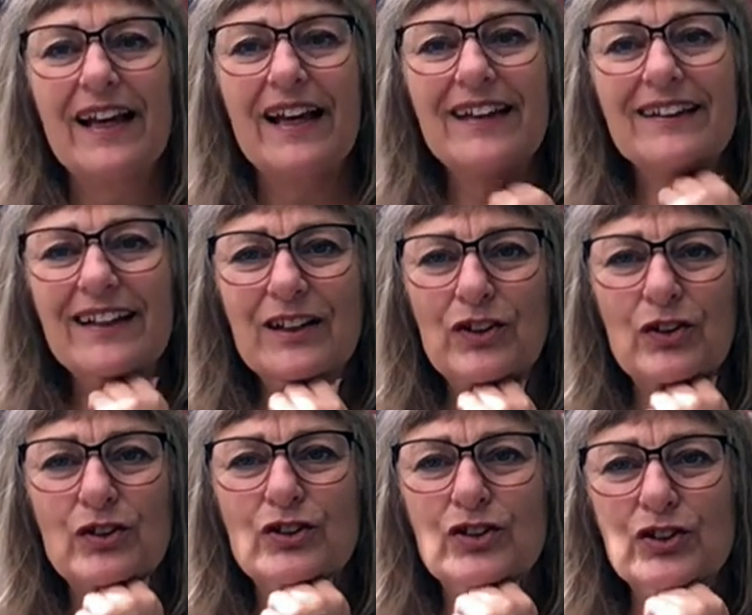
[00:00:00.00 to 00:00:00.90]
and that
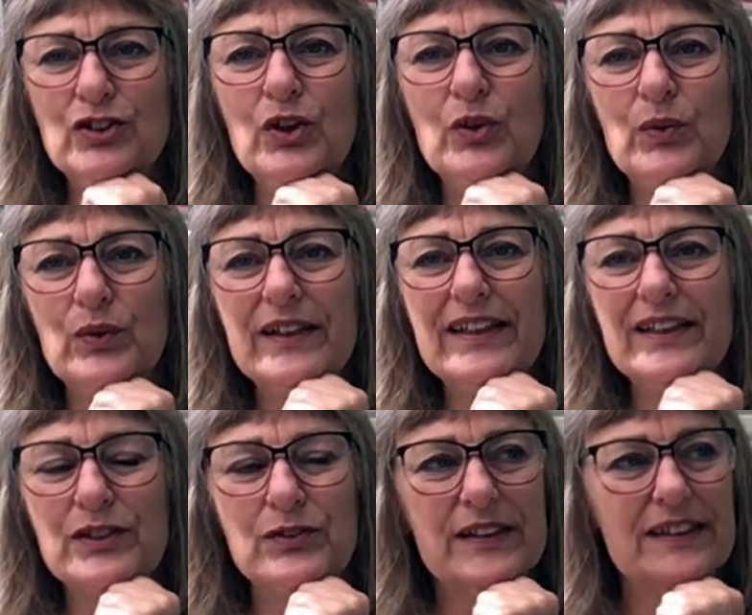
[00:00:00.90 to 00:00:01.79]
looked so
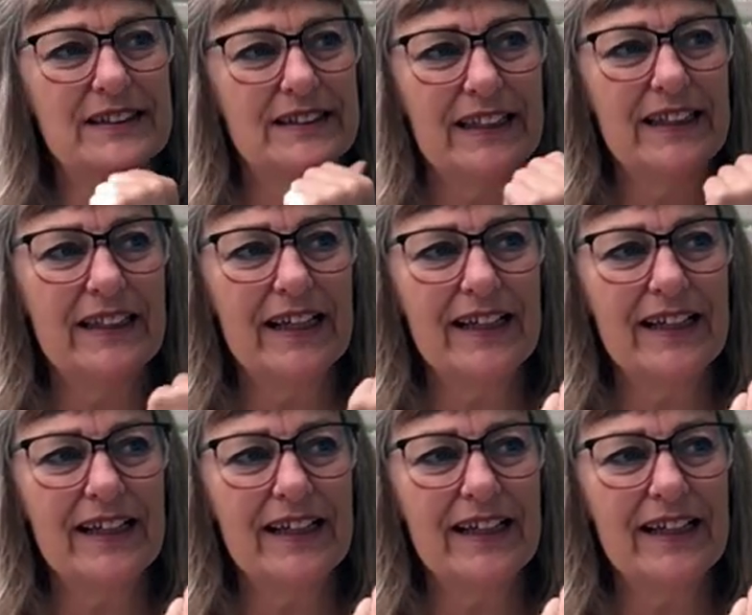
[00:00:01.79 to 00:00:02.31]
interesting.